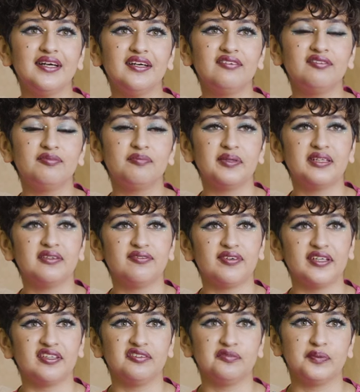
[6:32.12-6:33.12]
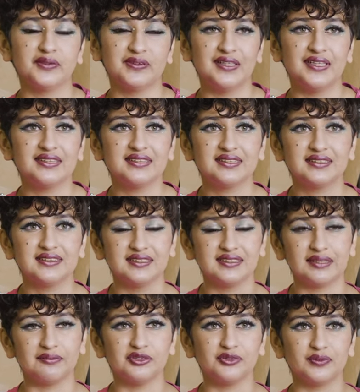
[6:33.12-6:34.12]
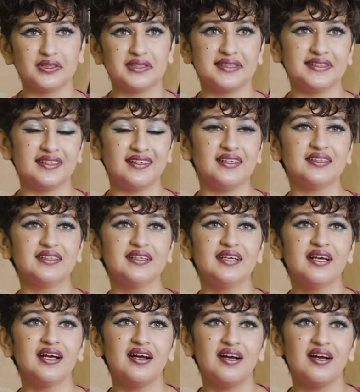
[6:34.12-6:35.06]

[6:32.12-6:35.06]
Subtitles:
have been a fan of burlesque since I was really young.